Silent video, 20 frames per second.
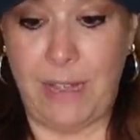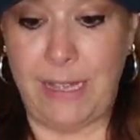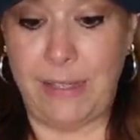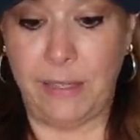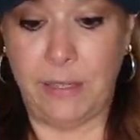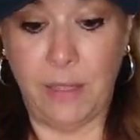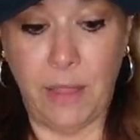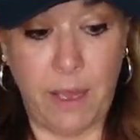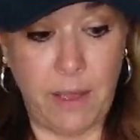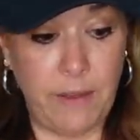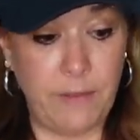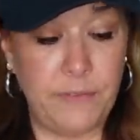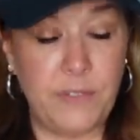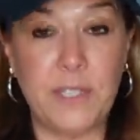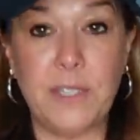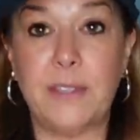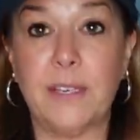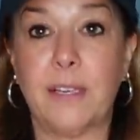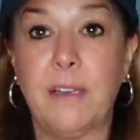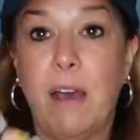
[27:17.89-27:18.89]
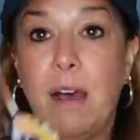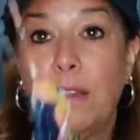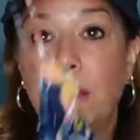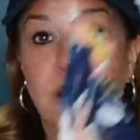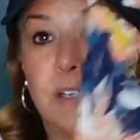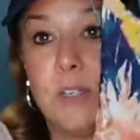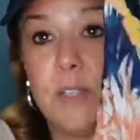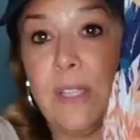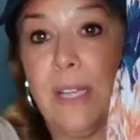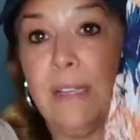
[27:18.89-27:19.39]
I loved the
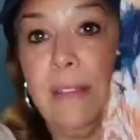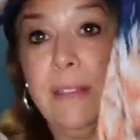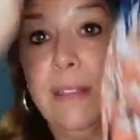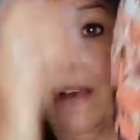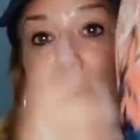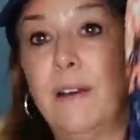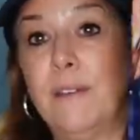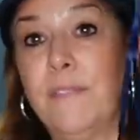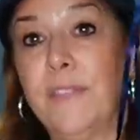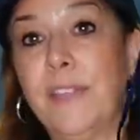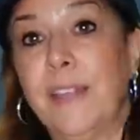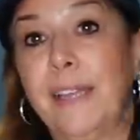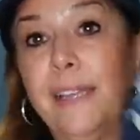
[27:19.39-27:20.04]
colors. I loved